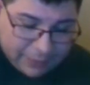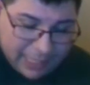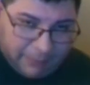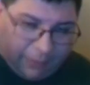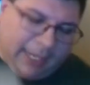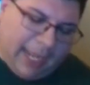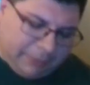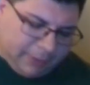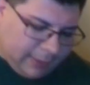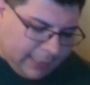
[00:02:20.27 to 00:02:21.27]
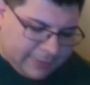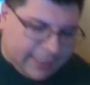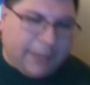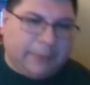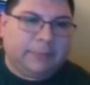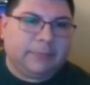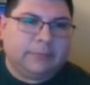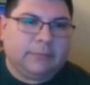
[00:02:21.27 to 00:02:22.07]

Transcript: Tamerlane, actually lays out